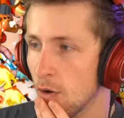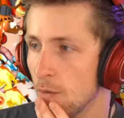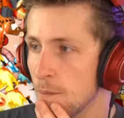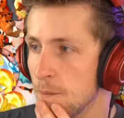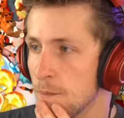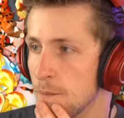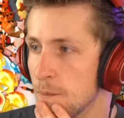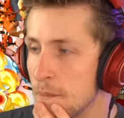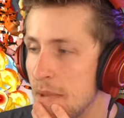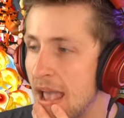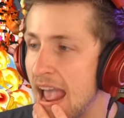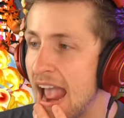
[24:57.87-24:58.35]

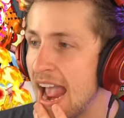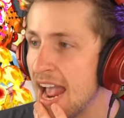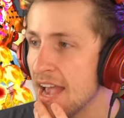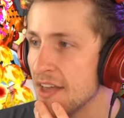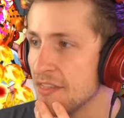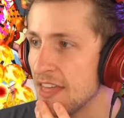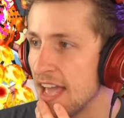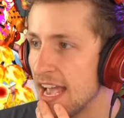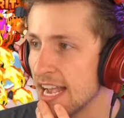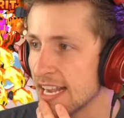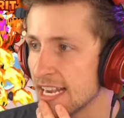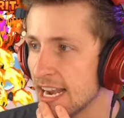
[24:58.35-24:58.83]
Solid. Oh
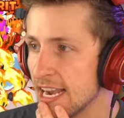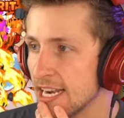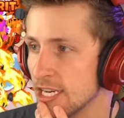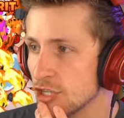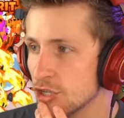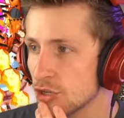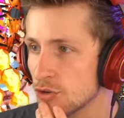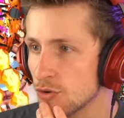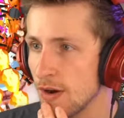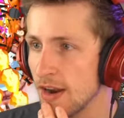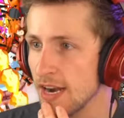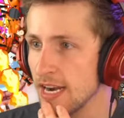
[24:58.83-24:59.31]
man, that guy's
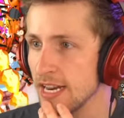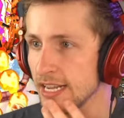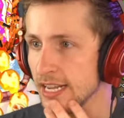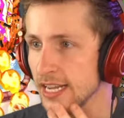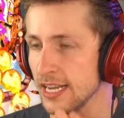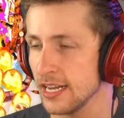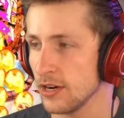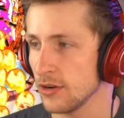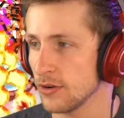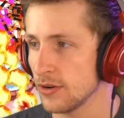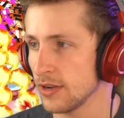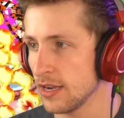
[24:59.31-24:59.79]
shredding
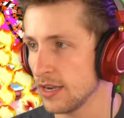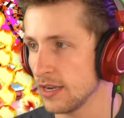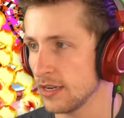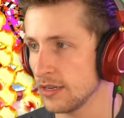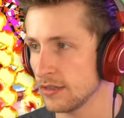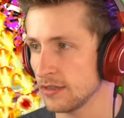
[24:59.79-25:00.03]
it. Okay.